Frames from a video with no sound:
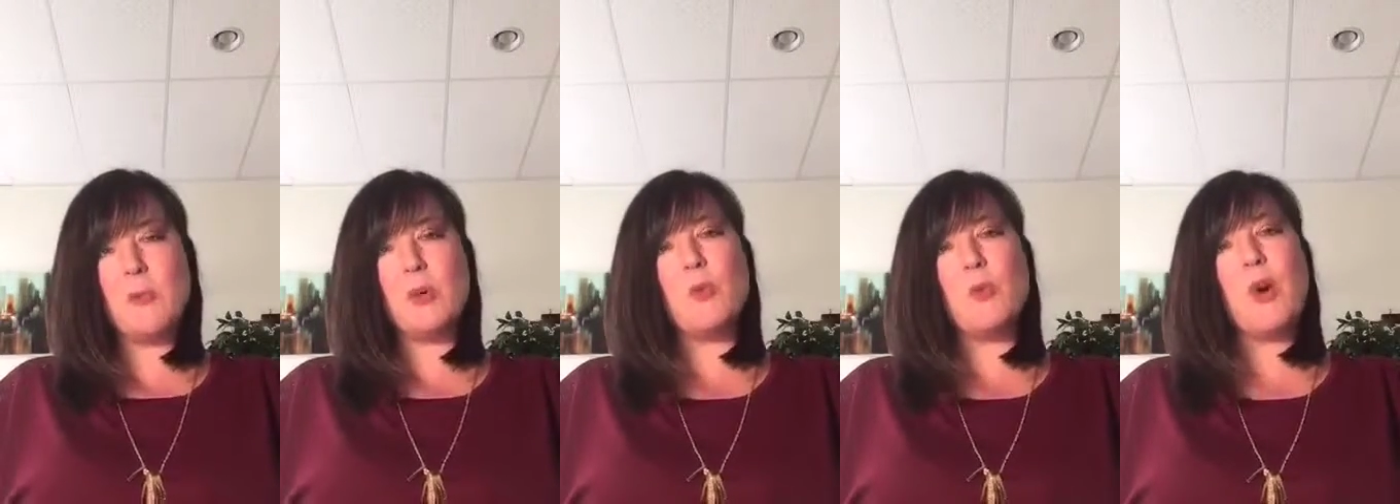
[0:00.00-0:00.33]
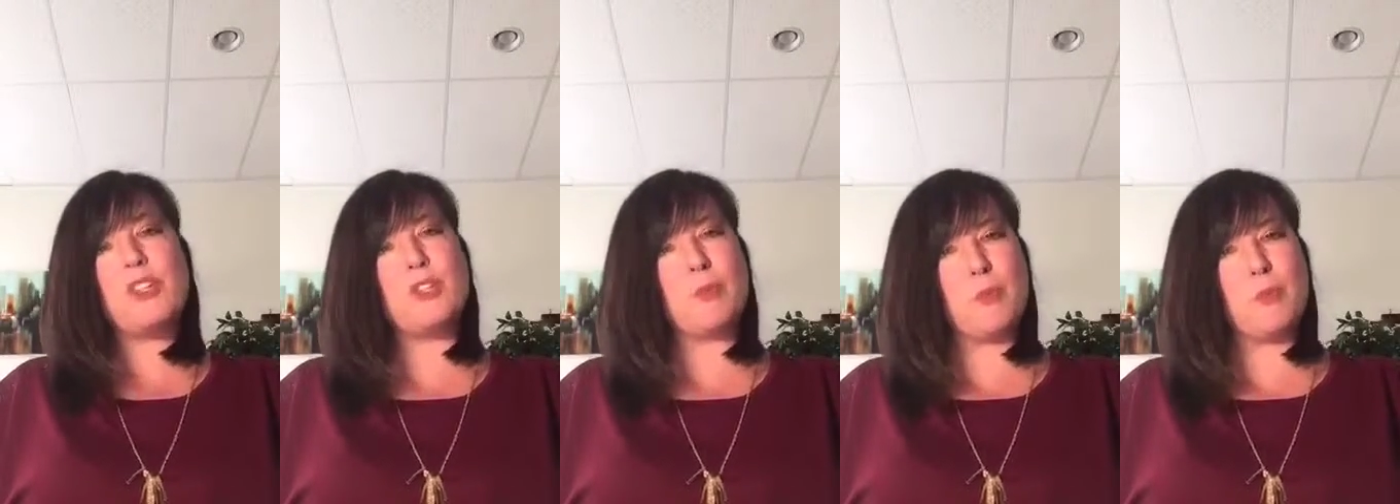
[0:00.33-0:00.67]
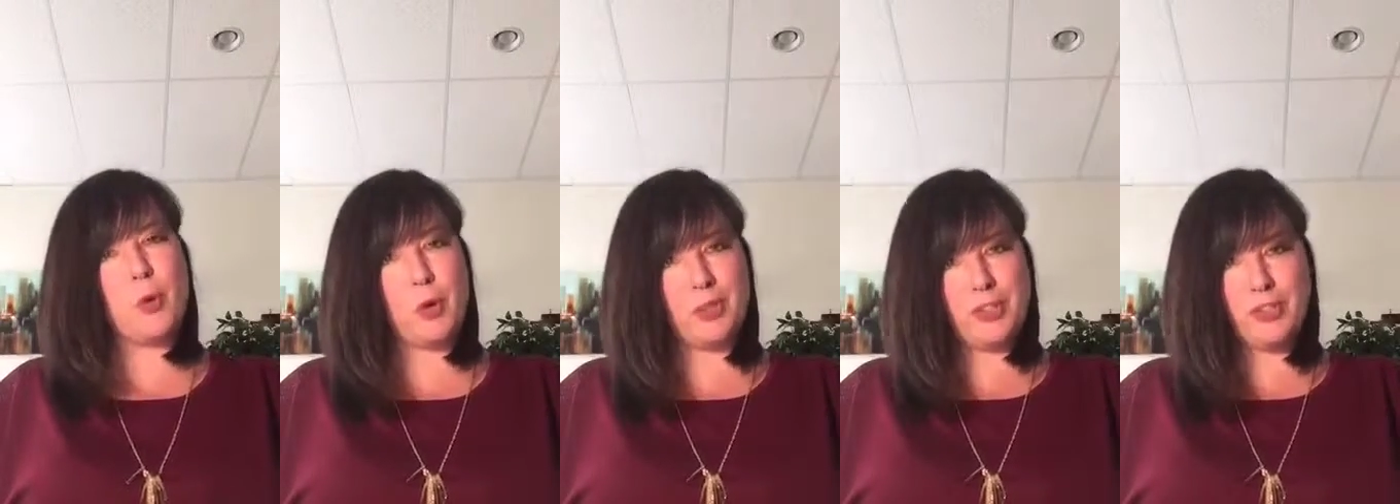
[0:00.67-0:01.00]
but what's
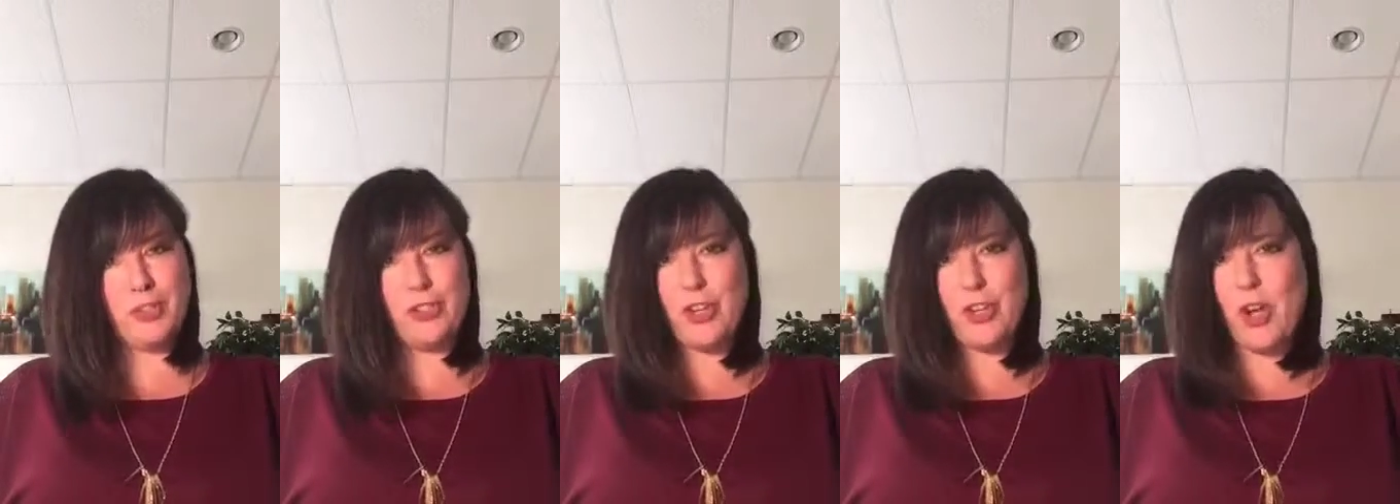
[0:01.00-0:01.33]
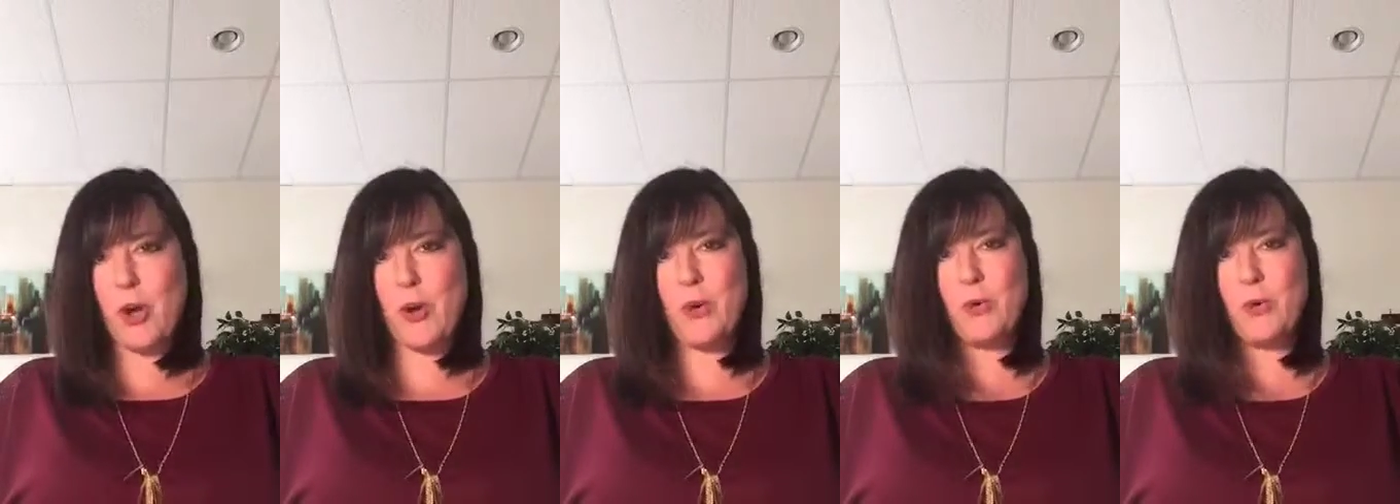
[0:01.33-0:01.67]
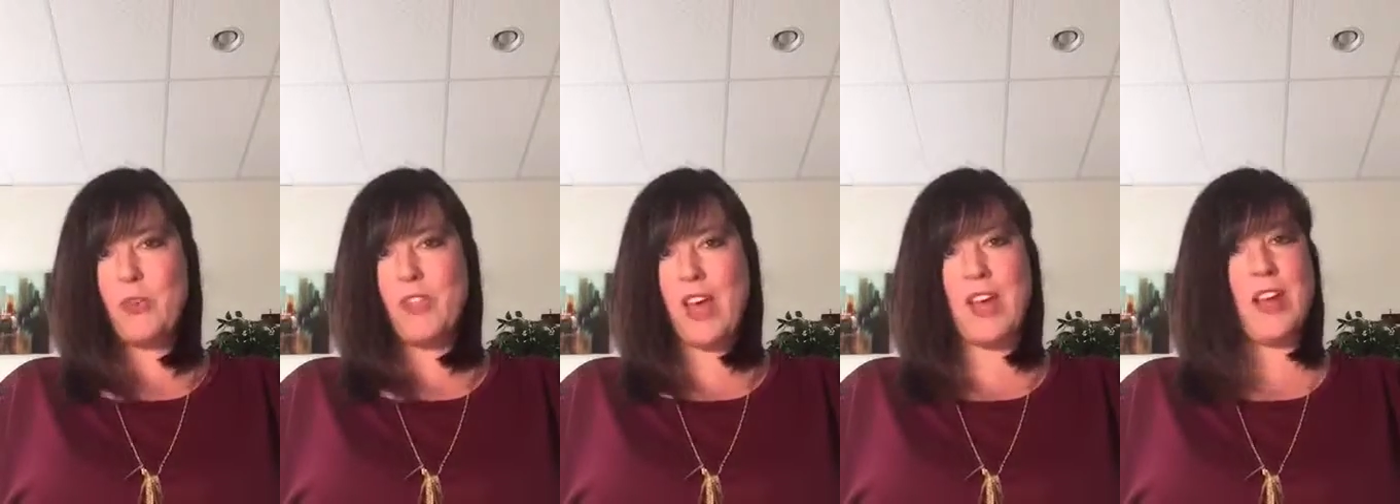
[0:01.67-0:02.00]
important is to
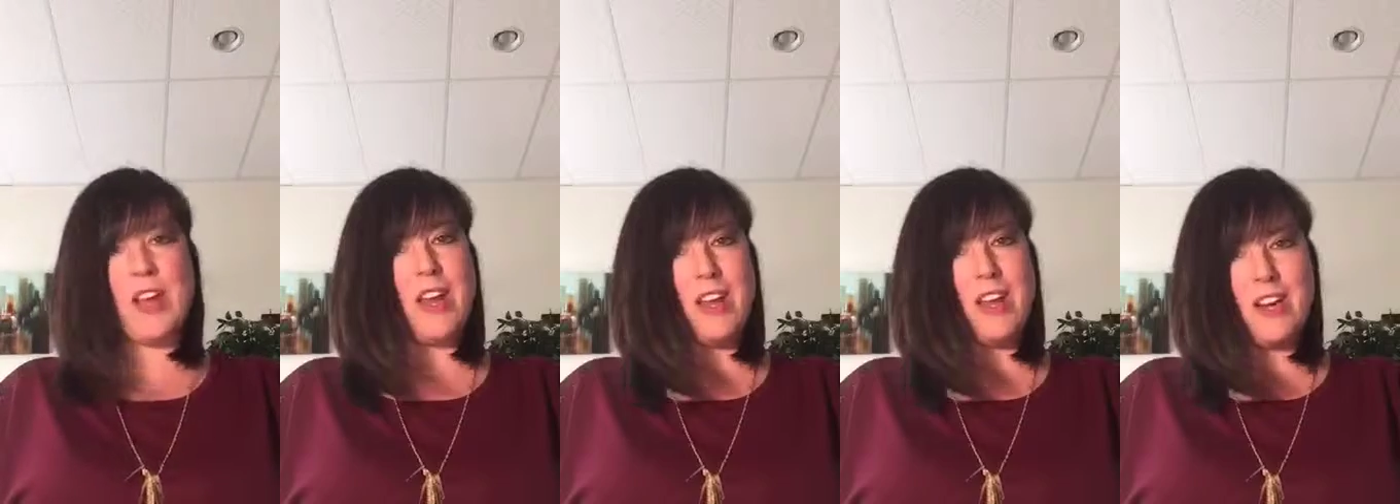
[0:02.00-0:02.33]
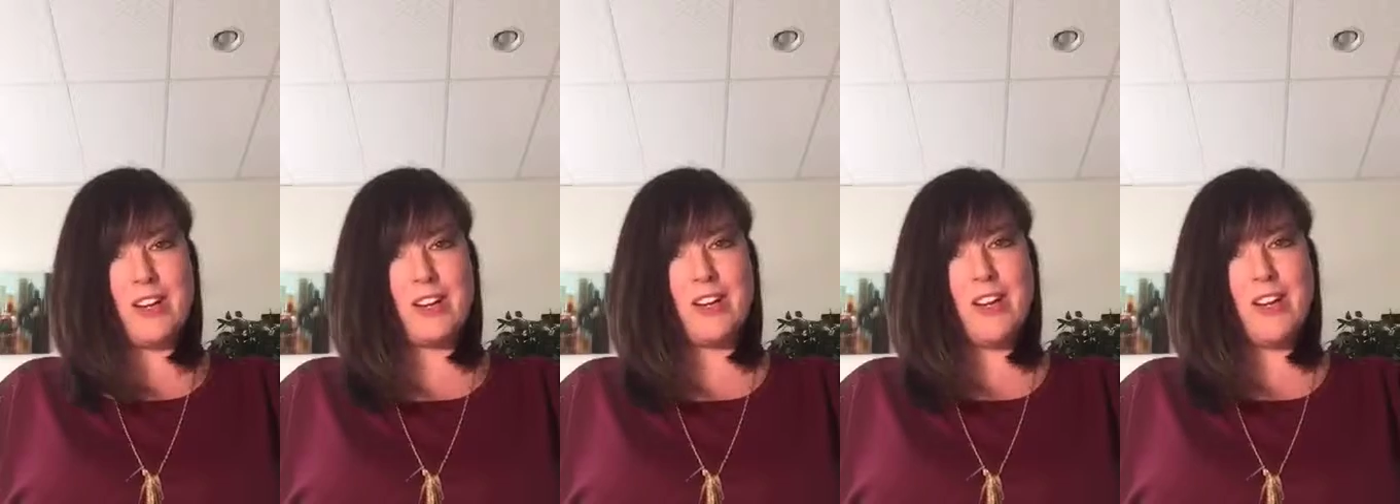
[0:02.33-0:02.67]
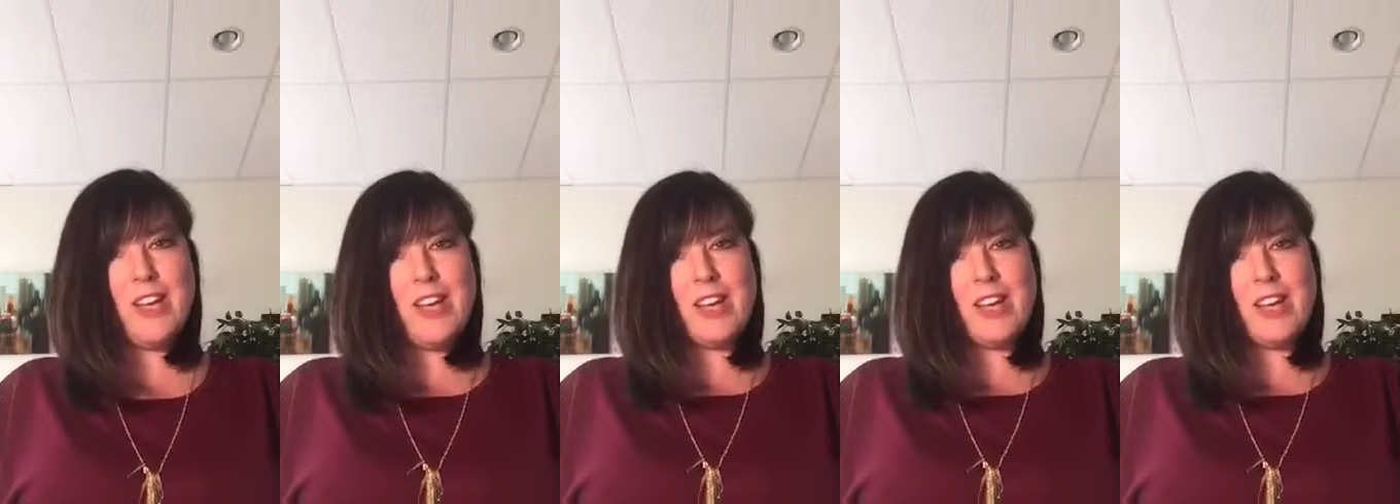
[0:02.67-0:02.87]
own that error